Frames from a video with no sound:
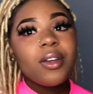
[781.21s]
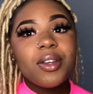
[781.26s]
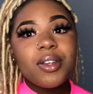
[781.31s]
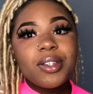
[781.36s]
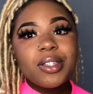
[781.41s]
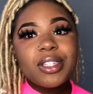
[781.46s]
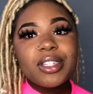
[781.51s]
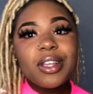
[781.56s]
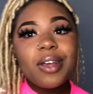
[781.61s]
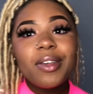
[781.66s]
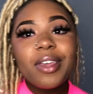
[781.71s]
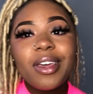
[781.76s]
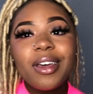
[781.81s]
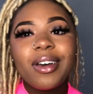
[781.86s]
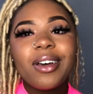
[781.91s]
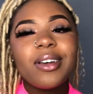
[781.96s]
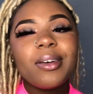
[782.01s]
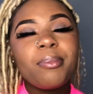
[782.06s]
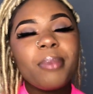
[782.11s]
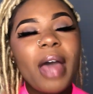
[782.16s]
So
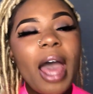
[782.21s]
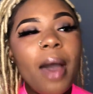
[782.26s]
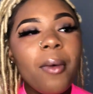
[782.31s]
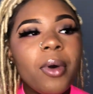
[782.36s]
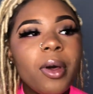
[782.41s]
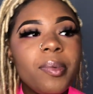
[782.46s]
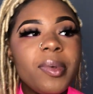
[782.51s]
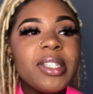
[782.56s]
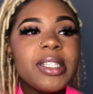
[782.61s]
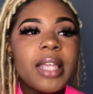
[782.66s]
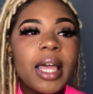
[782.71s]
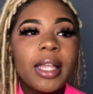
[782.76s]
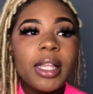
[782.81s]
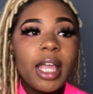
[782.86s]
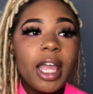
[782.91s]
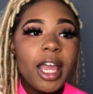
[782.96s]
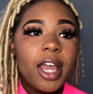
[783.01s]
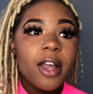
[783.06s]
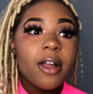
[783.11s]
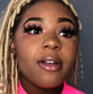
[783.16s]
yeah, but I will be staying in
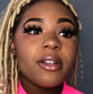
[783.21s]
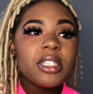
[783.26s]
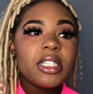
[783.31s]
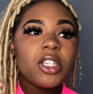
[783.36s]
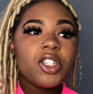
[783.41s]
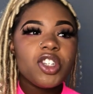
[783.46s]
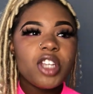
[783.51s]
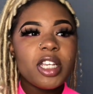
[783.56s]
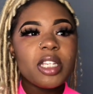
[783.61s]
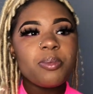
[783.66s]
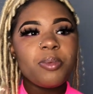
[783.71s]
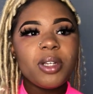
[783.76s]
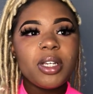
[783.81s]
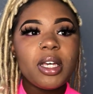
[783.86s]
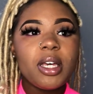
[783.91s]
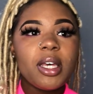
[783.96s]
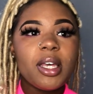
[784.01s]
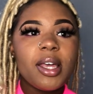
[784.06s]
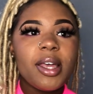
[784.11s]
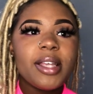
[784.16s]
Heritage just
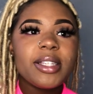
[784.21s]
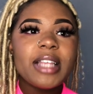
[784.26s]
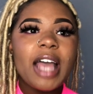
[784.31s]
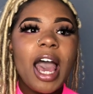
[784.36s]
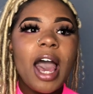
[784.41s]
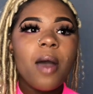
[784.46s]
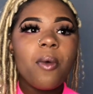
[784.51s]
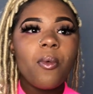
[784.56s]
because I